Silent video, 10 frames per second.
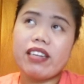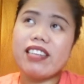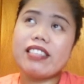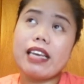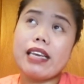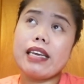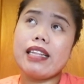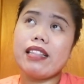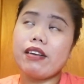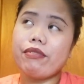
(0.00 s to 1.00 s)
gonna take
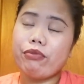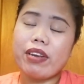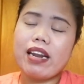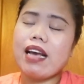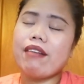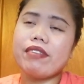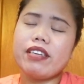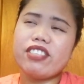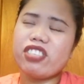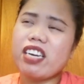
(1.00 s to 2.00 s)
it. If we're gonna have
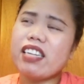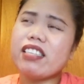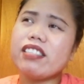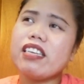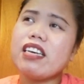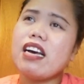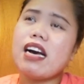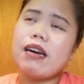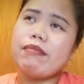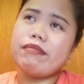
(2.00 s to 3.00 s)
another child,
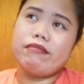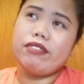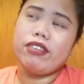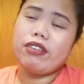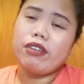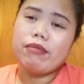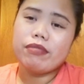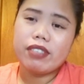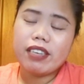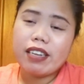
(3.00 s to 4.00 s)
I'm
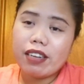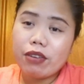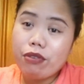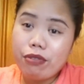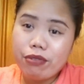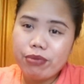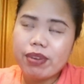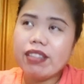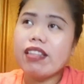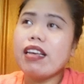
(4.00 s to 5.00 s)
just gonna go through
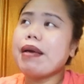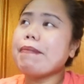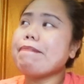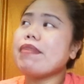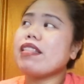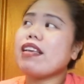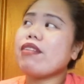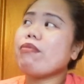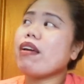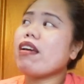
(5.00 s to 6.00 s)
it. But
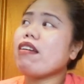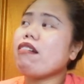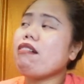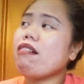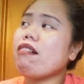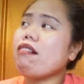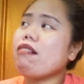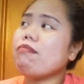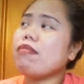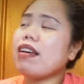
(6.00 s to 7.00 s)
anyway,
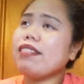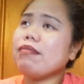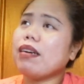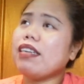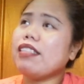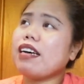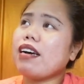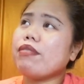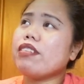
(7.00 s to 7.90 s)
last month I